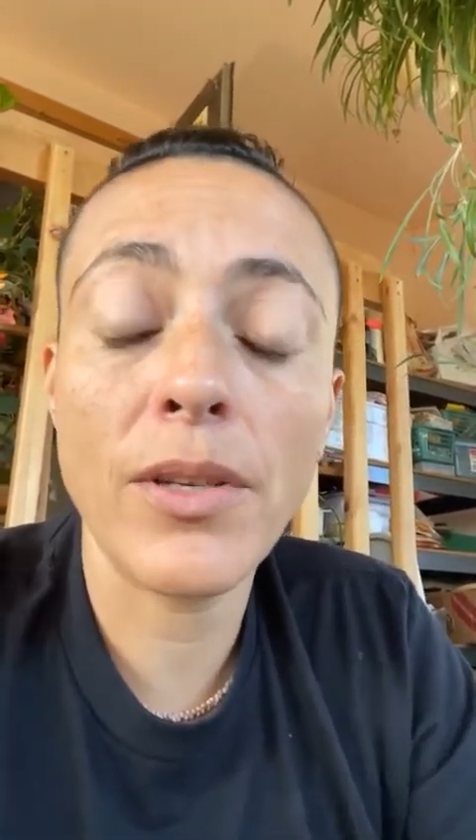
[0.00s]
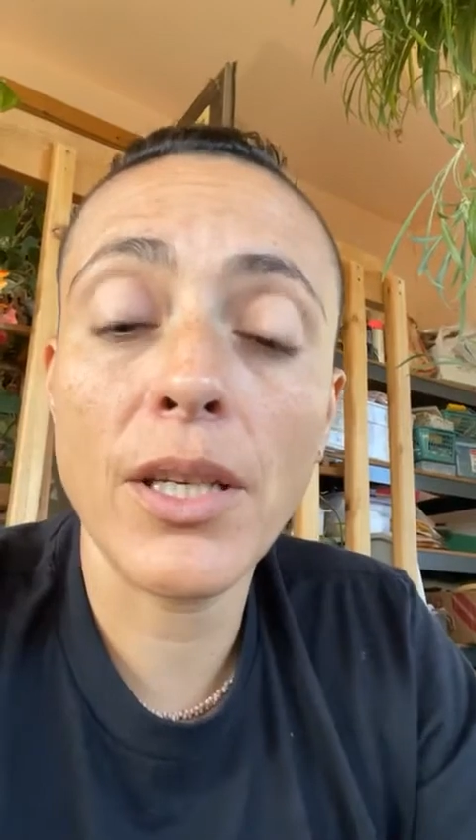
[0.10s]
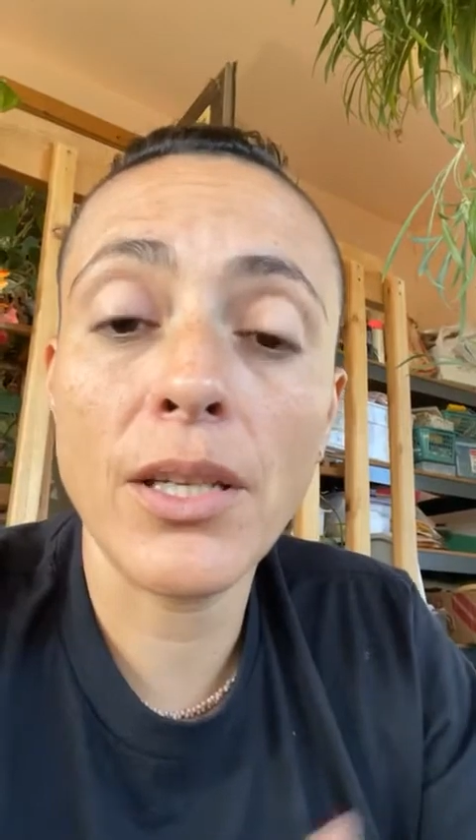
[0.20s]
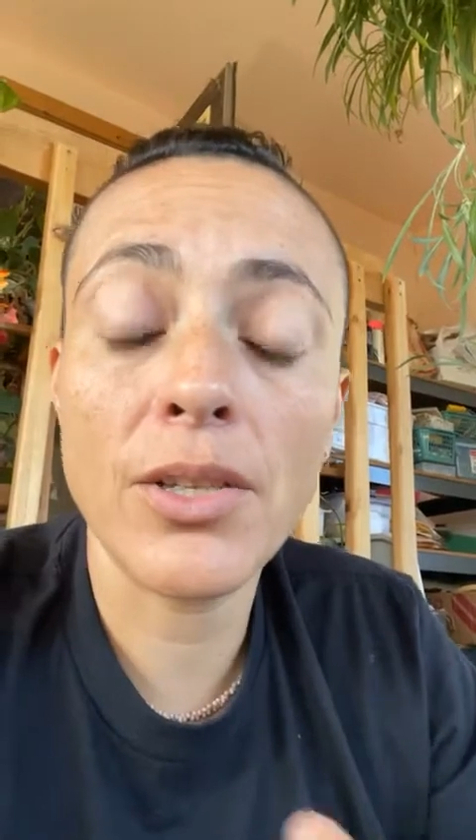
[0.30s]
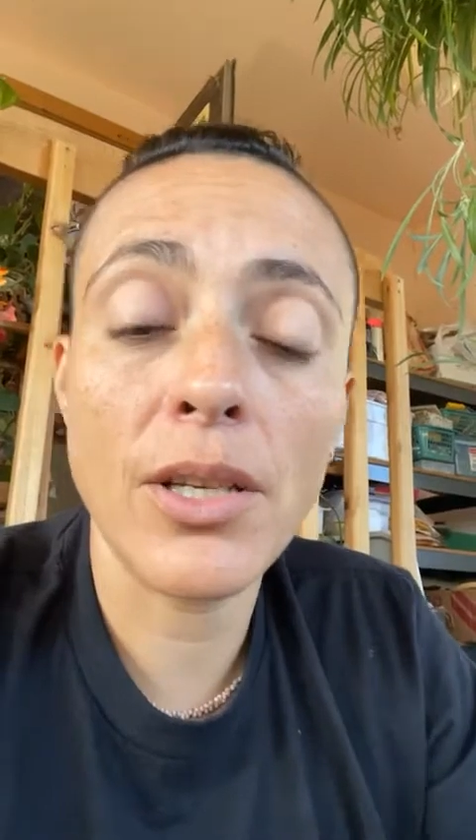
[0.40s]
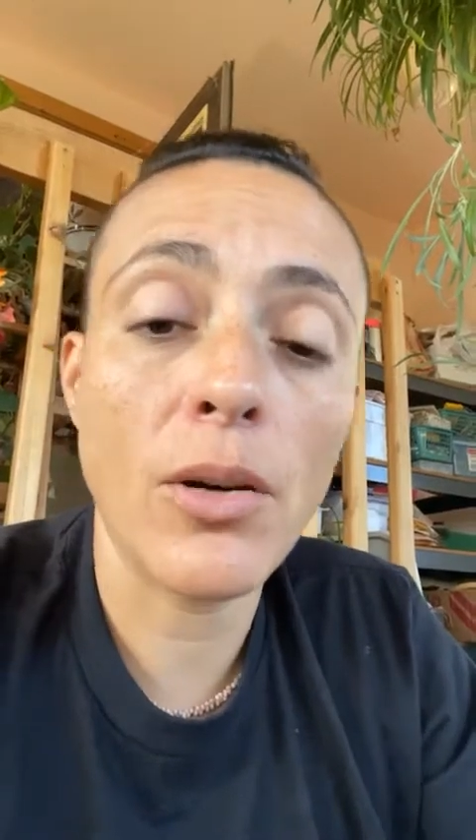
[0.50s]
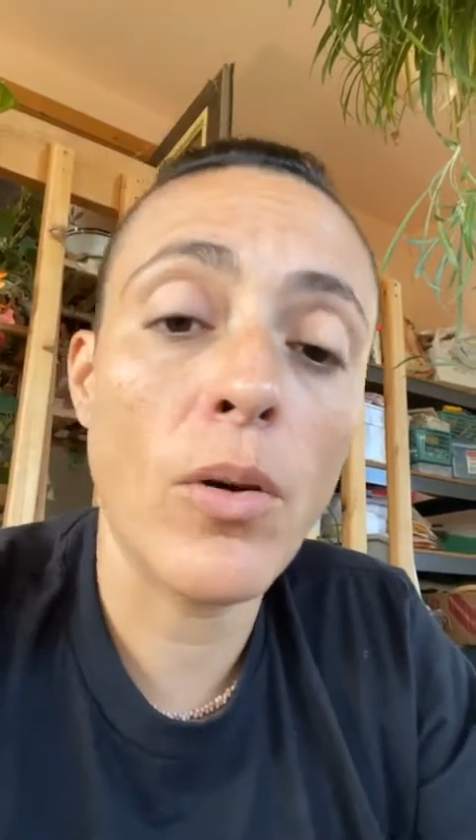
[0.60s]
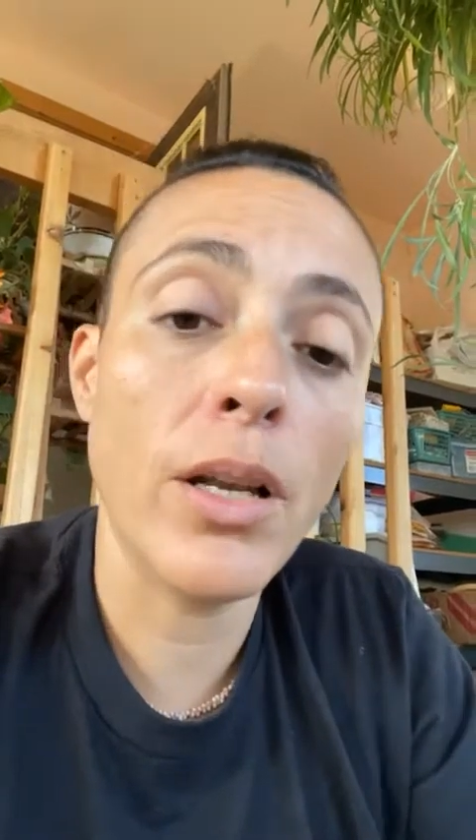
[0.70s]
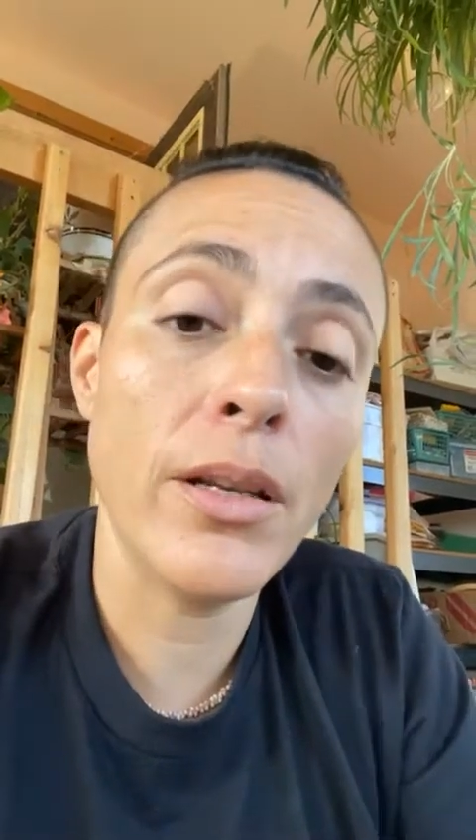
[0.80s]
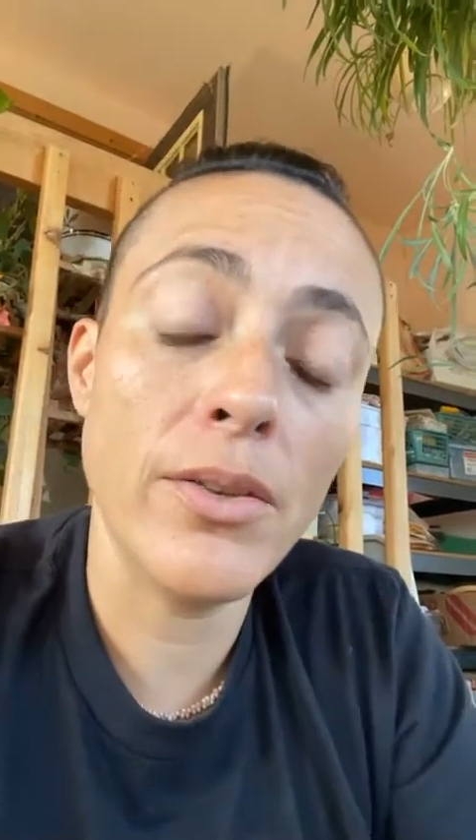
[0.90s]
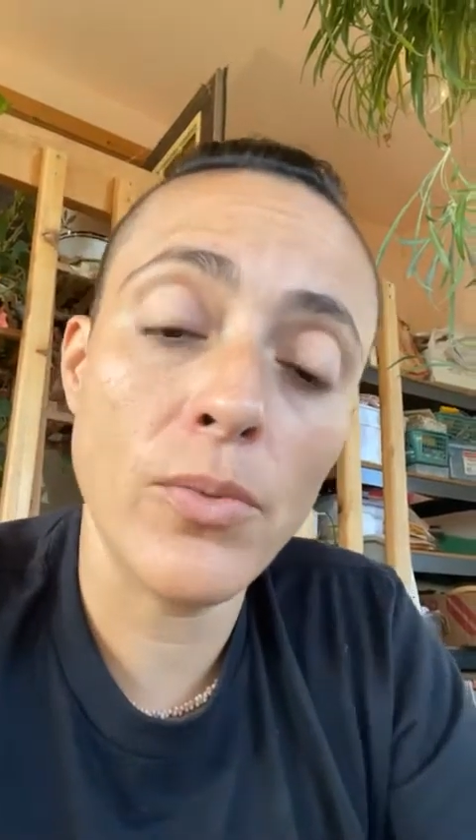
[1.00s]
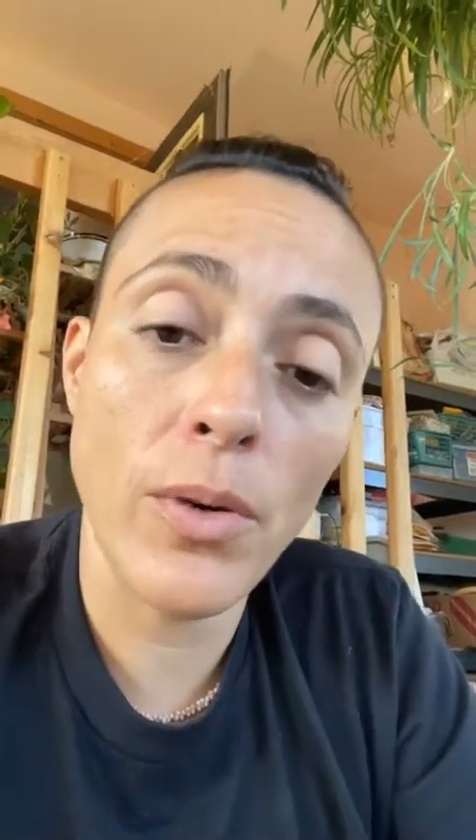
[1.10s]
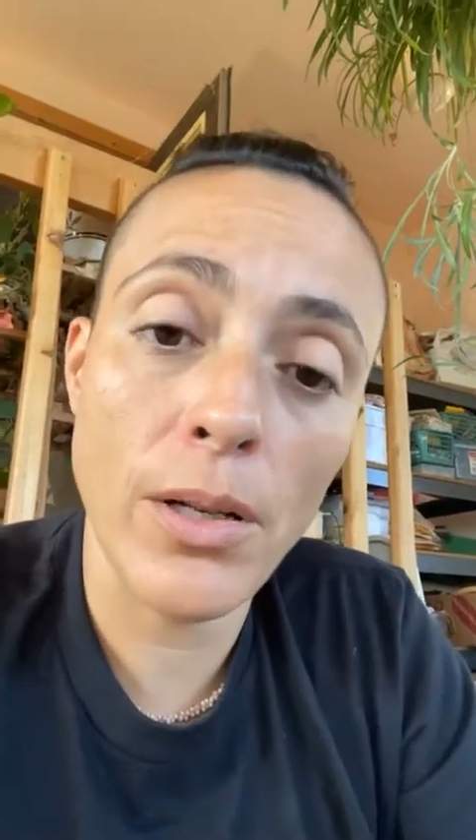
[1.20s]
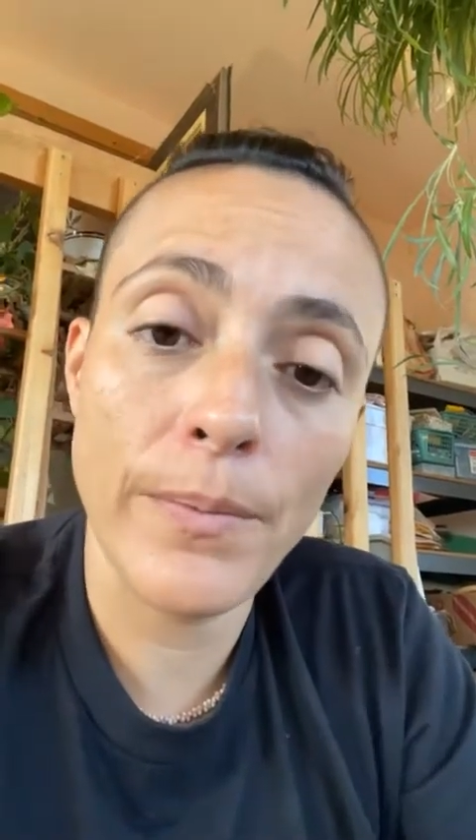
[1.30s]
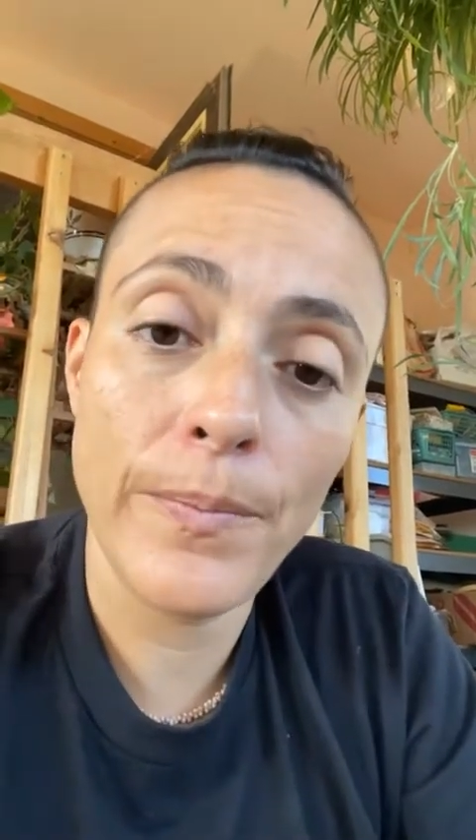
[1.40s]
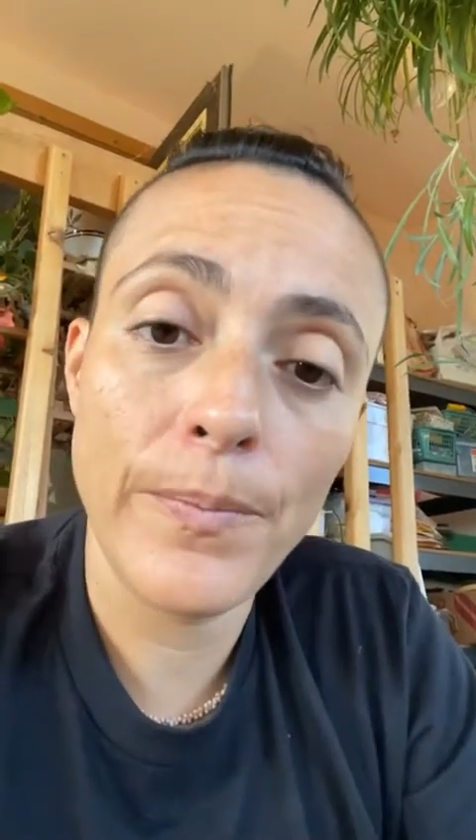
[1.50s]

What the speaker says: and each nahual as well.